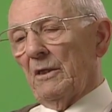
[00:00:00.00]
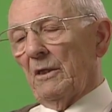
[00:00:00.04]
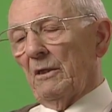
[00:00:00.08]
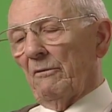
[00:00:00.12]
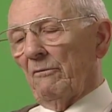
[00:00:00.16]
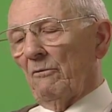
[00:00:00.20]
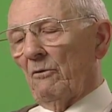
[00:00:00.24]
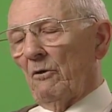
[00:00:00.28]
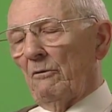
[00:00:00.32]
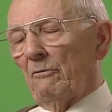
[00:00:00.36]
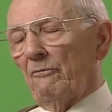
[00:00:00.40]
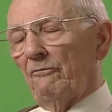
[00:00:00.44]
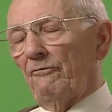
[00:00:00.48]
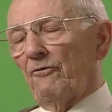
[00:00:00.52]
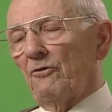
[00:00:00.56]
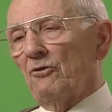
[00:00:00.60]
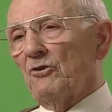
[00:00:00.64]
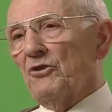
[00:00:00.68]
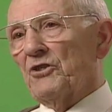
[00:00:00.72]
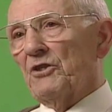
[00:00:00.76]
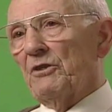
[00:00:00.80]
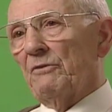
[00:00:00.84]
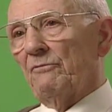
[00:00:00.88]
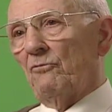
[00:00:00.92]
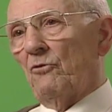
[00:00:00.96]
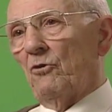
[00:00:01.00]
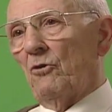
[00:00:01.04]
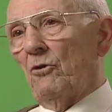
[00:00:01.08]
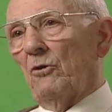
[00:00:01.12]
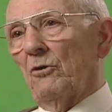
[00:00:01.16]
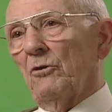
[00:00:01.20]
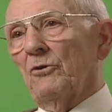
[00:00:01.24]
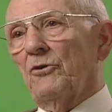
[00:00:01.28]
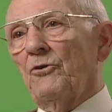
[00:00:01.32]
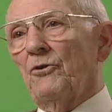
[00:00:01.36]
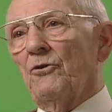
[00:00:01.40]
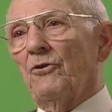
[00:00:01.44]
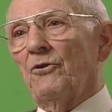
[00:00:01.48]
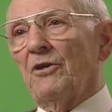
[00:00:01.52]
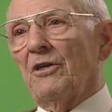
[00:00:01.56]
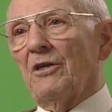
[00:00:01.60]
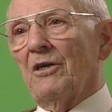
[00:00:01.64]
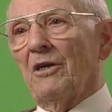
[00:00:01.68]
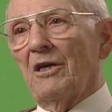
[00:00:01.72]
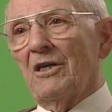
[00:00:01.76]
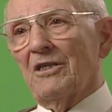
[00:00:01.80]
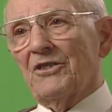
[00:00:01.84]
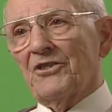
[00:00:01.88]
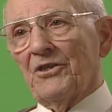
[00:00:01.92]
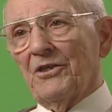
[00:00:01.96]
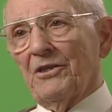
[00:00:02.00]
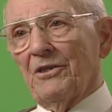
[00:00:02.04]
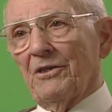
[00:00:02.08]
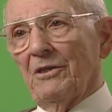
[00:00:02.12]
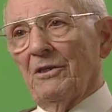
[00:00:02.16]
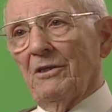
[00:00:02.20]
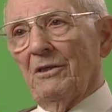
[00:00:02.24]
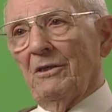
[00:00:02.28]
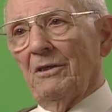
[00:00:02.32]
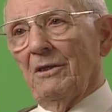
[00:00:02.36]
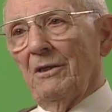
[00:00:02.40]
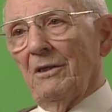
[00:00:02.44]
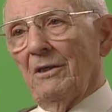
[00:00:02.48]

well, first of all, curiosity